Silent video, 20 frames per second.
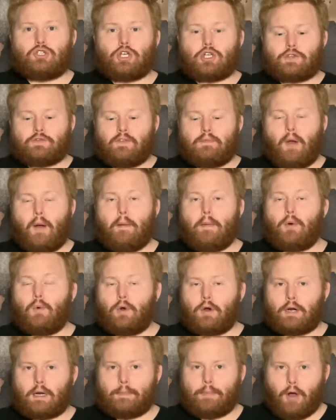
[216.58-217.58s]
for a moment,
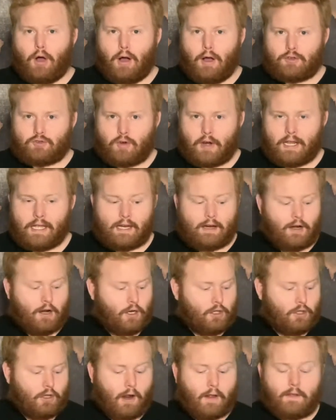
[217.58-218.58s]
we're gonna pause right here,
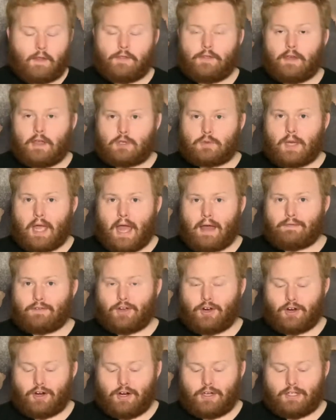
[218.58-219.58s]
look at the things we have
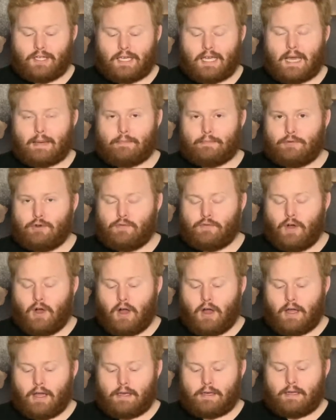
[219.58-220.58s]
currently and move
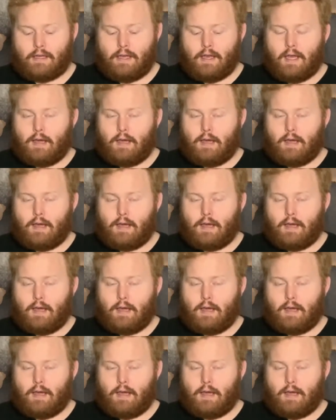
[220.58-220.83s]
on.